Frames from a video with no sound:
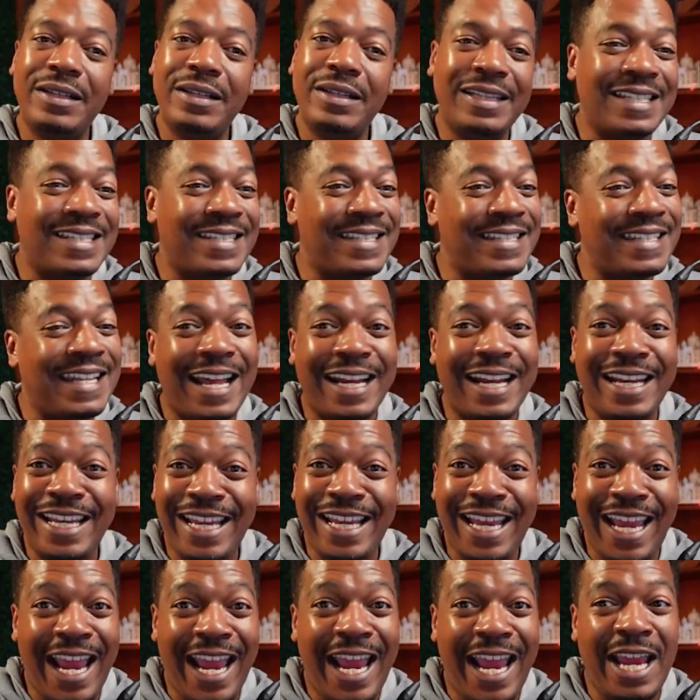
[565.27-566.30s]
It's not a
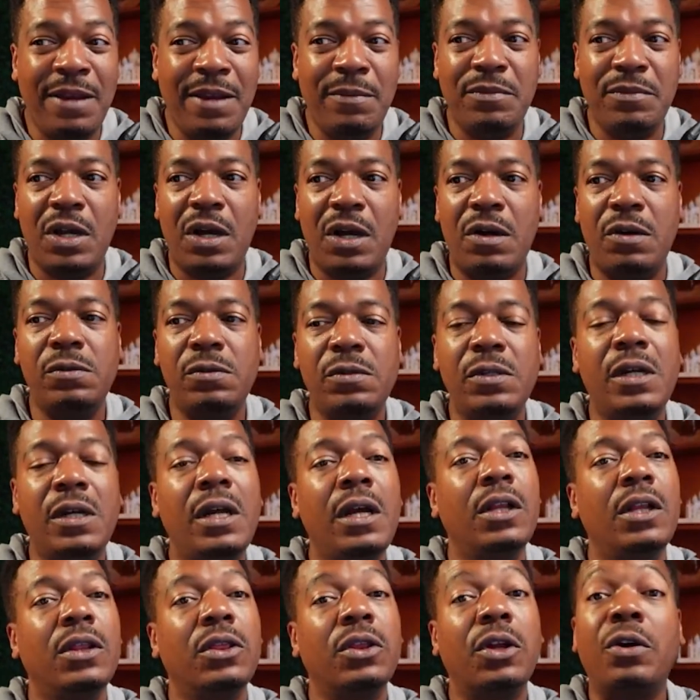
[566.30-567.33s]
game, yo.
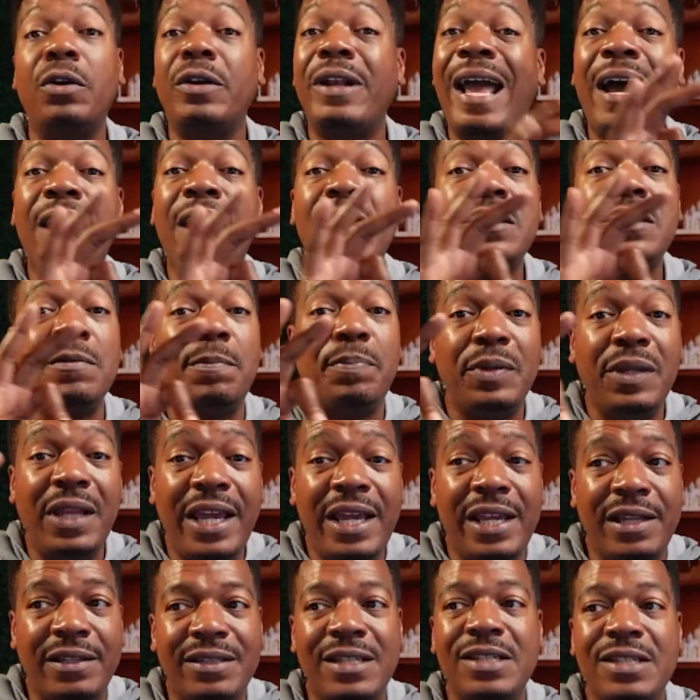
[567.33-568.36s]
Learn how to
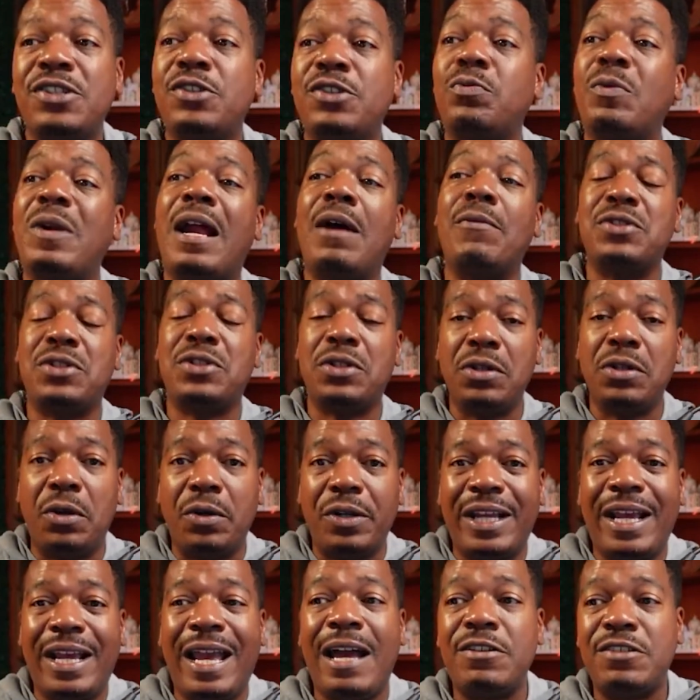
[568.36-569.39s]
plate. This is when I was
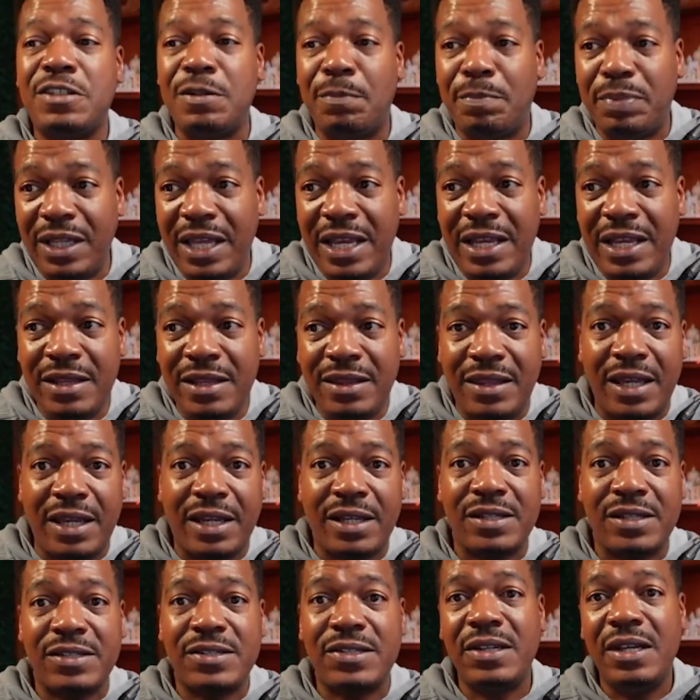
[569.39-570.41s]
learning how to plate
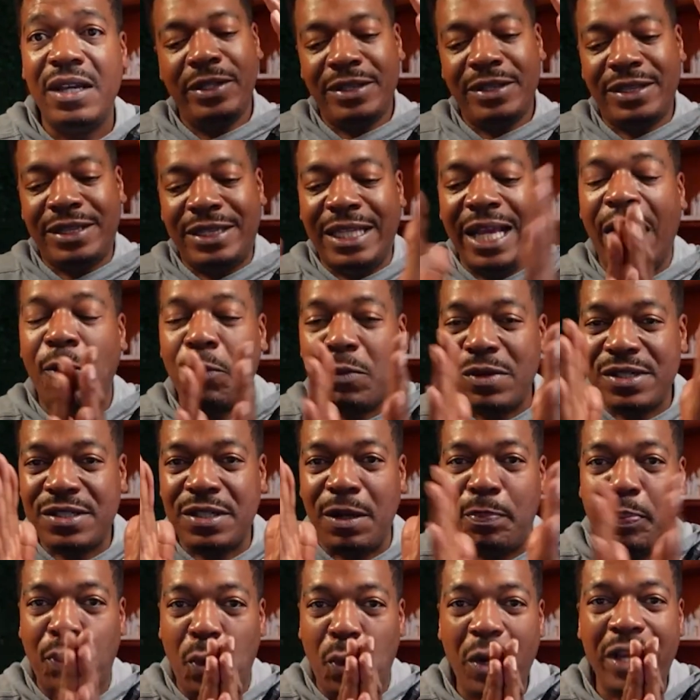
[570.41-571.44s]
things. There was a
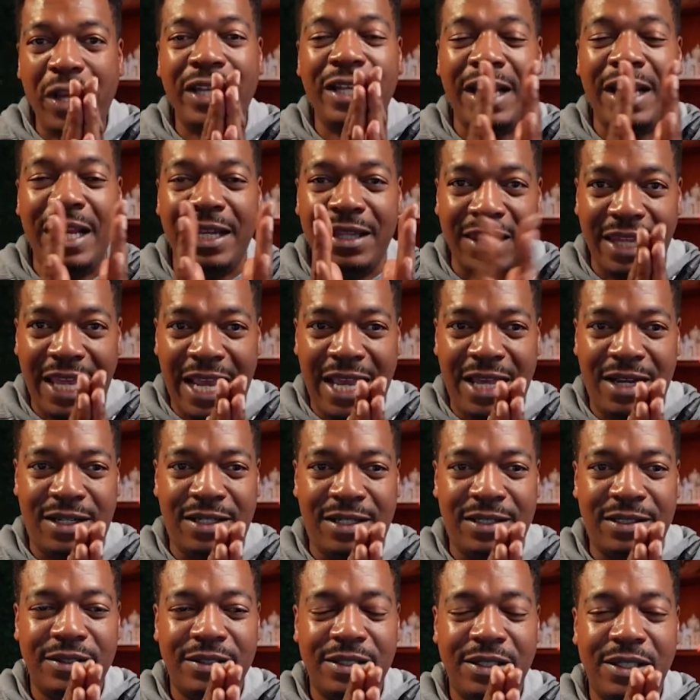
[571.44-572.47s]
point in
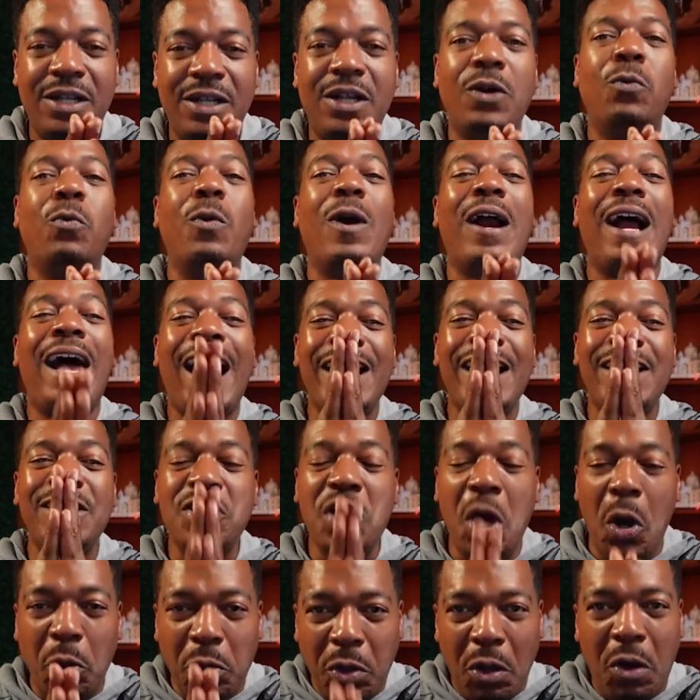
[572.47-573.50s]
Atlanta where I
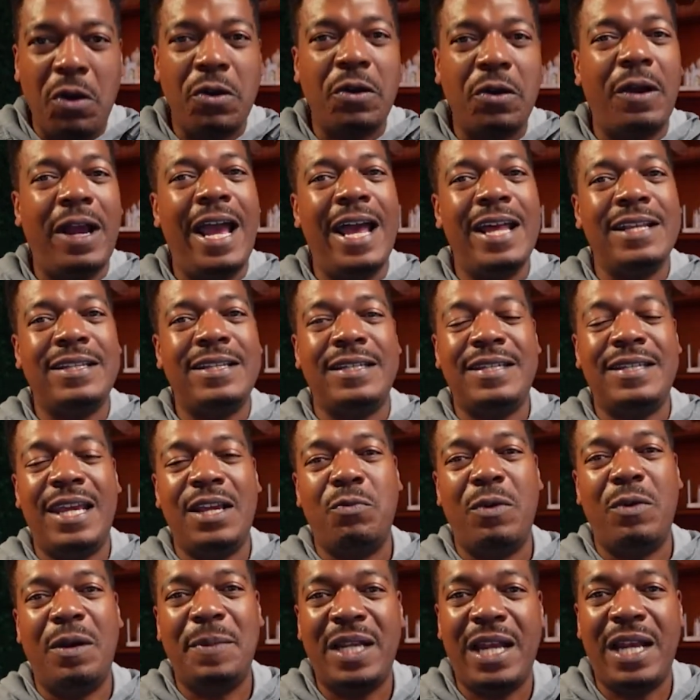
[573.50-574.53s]
no longer had to take
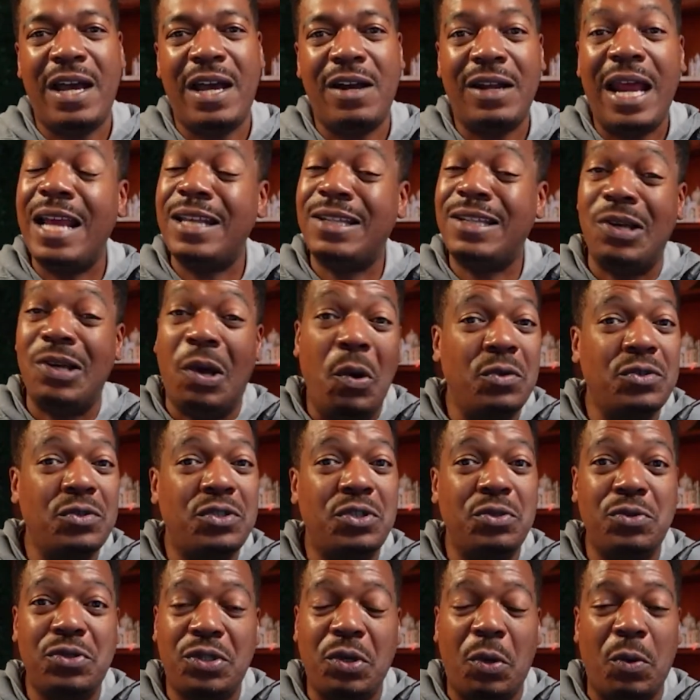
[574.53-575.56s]
women out. I told
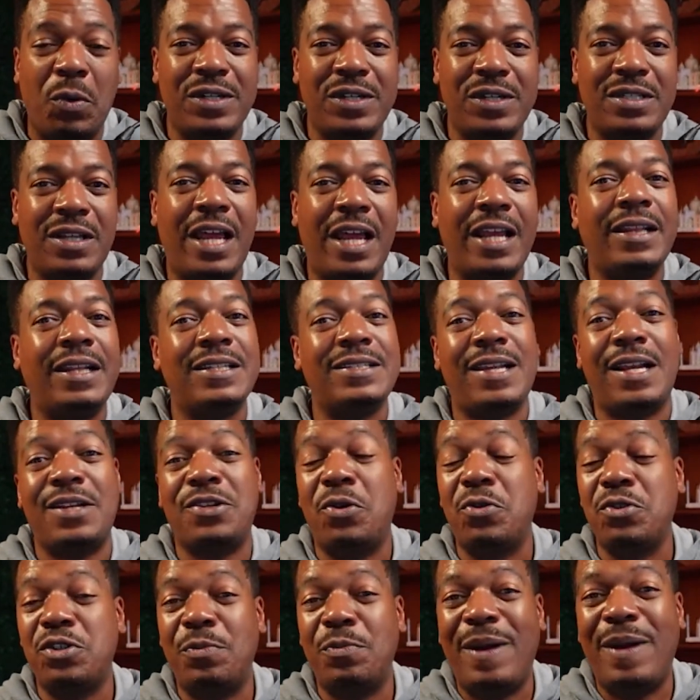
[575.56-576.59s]
you stories like this. I
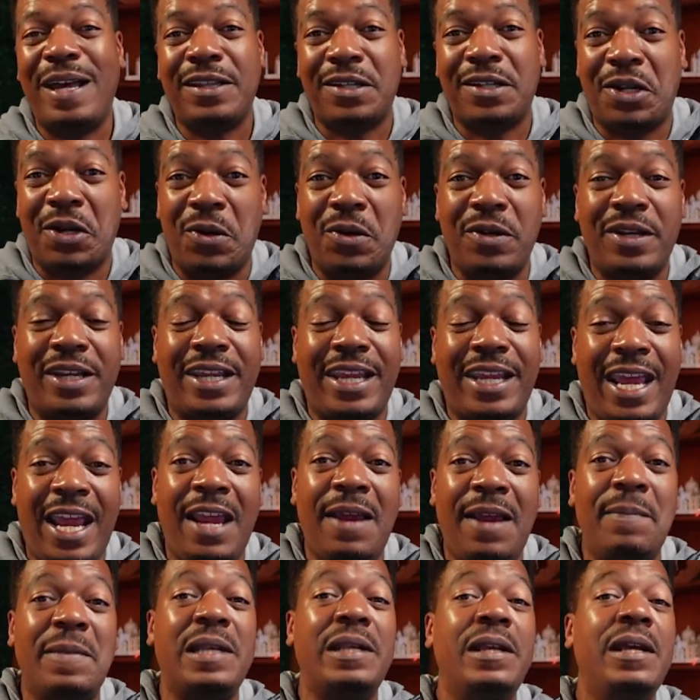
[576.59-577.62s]
told you about the girl that
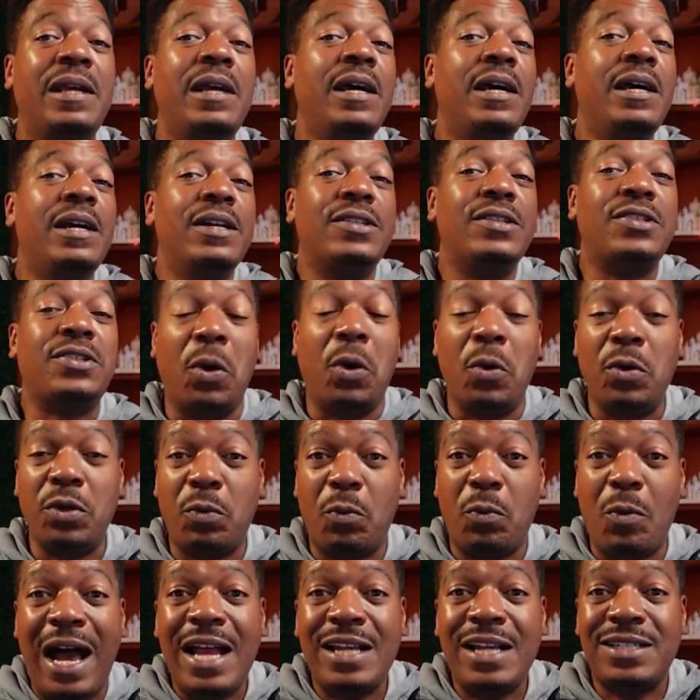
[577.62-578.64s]
came and stole the
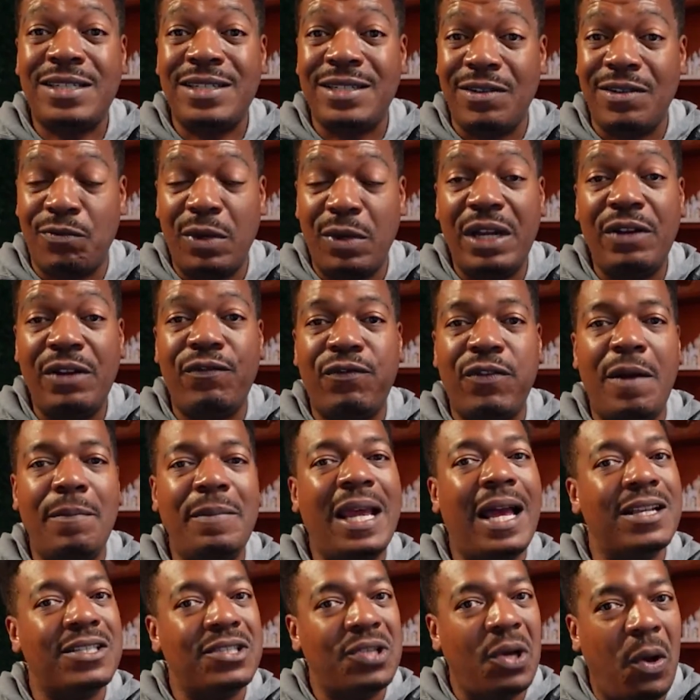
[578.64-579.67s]
watch and the ring from me.
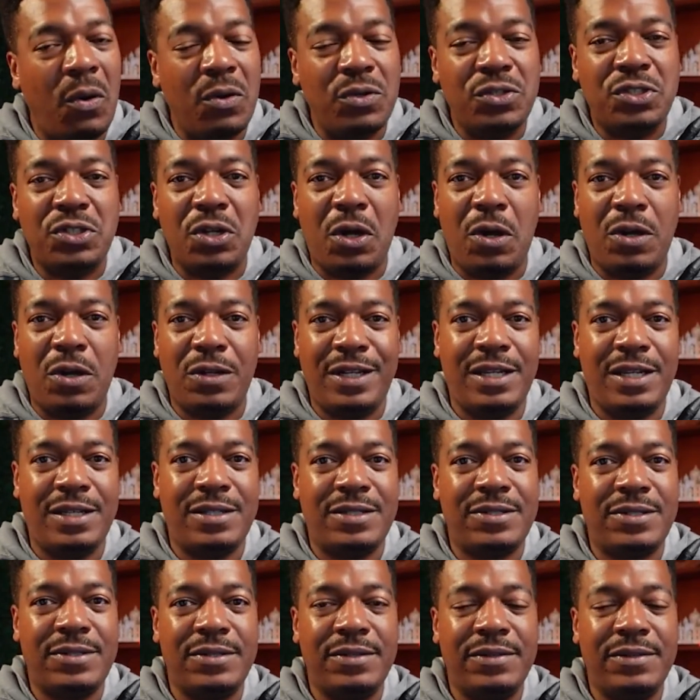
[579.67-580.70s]
I told you all
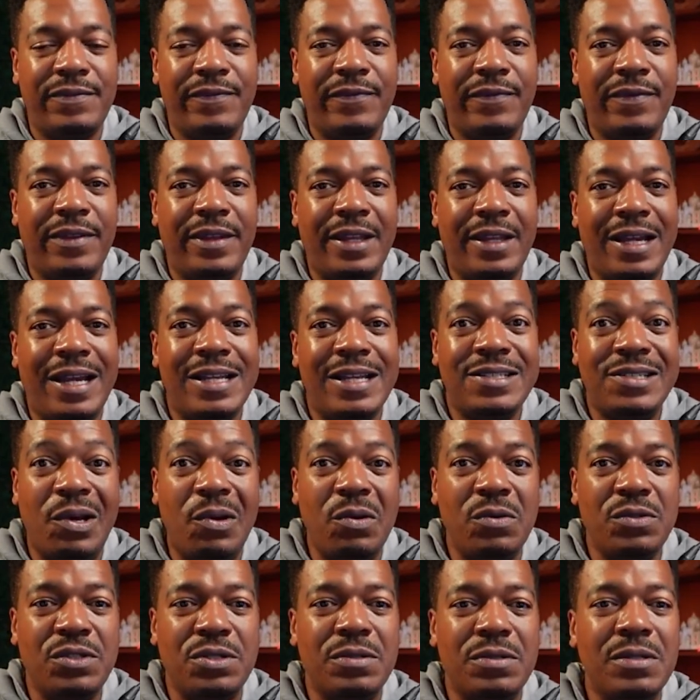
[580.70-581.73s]
this. I
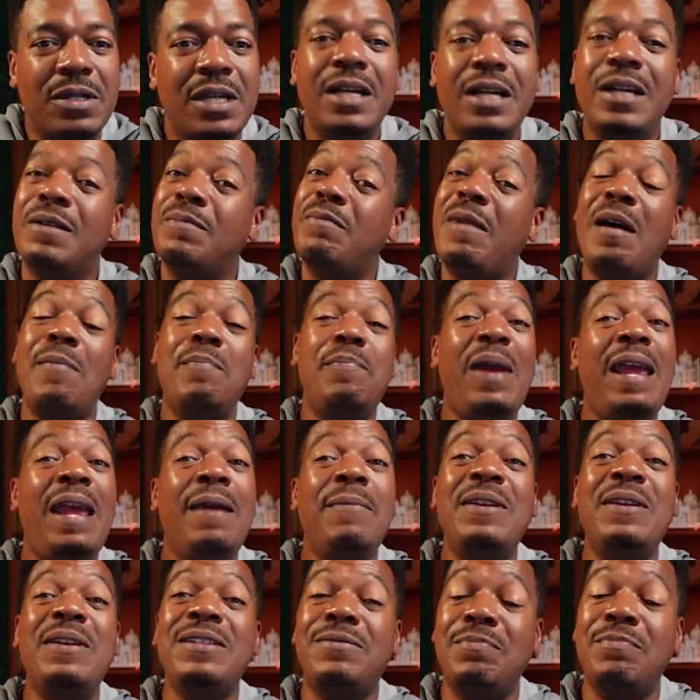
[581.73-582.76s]
told you. My
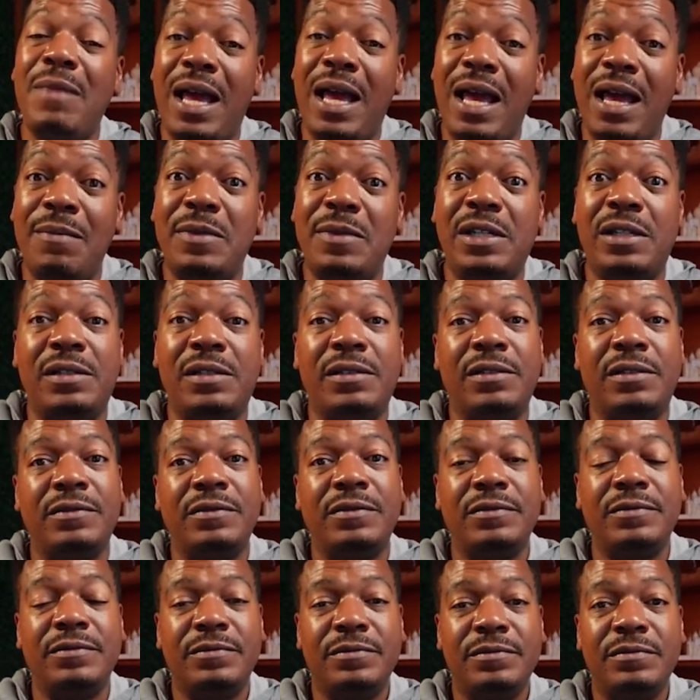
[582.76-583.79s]
baby's mama.
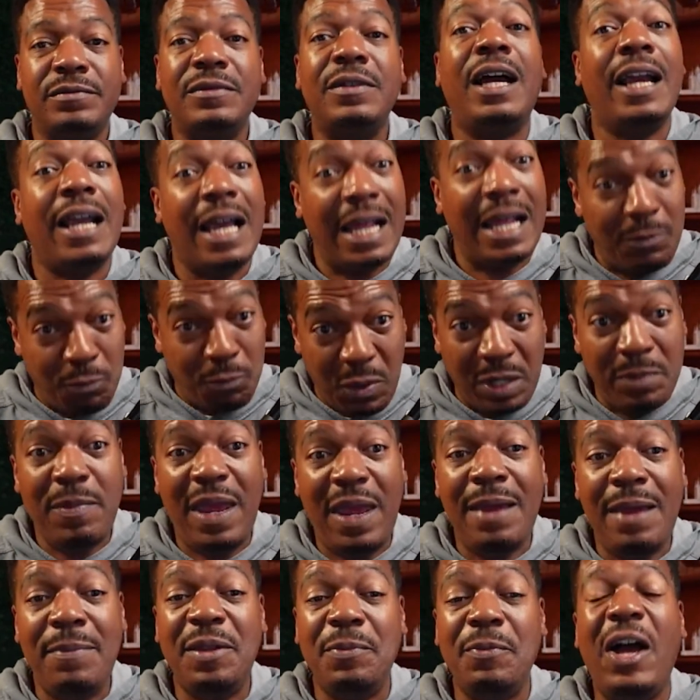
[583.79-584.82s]
I got one
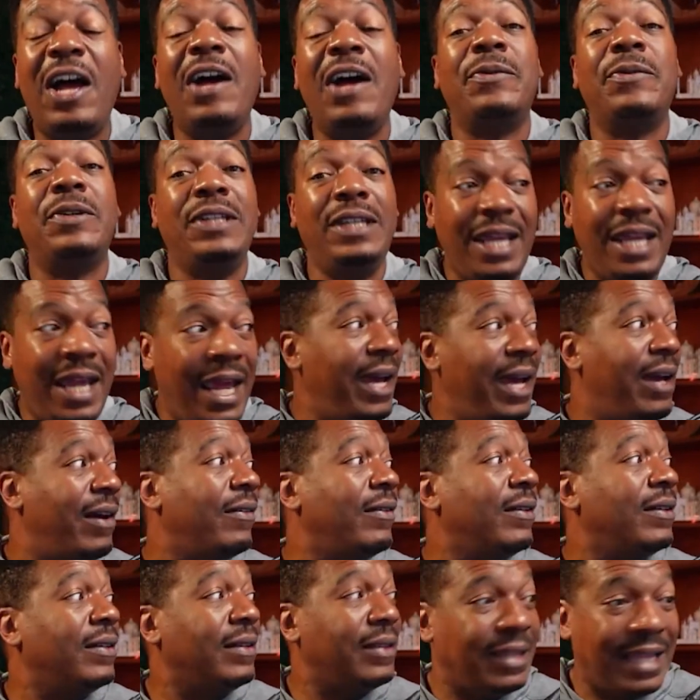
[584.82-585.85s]
baby mama. Yeah,
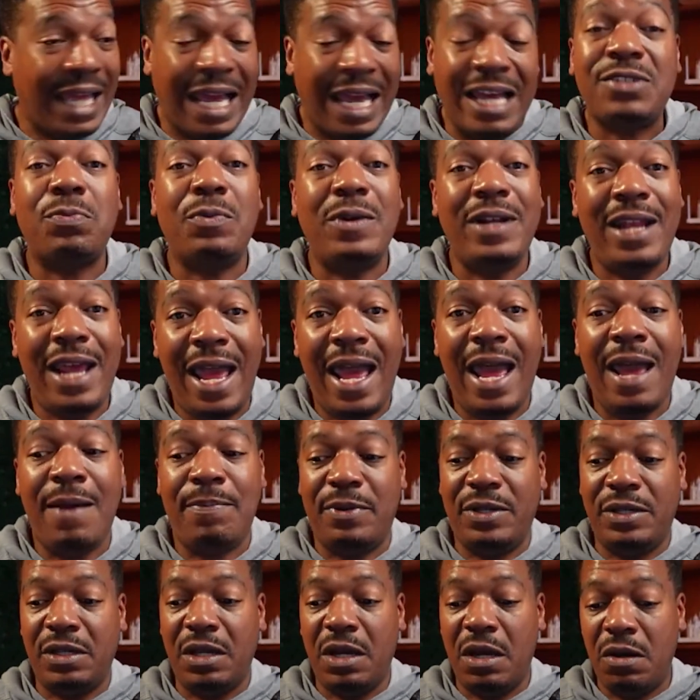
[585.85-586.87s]
that's what
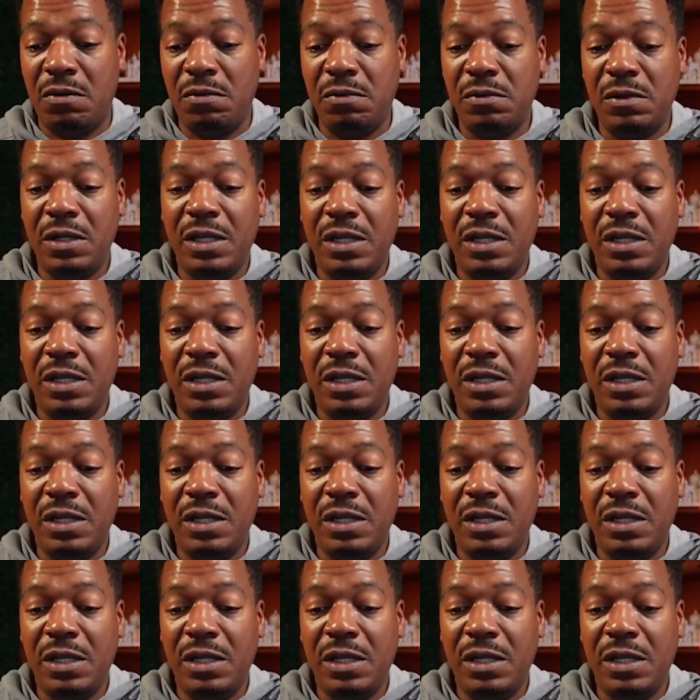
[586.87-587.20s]
happened, yo.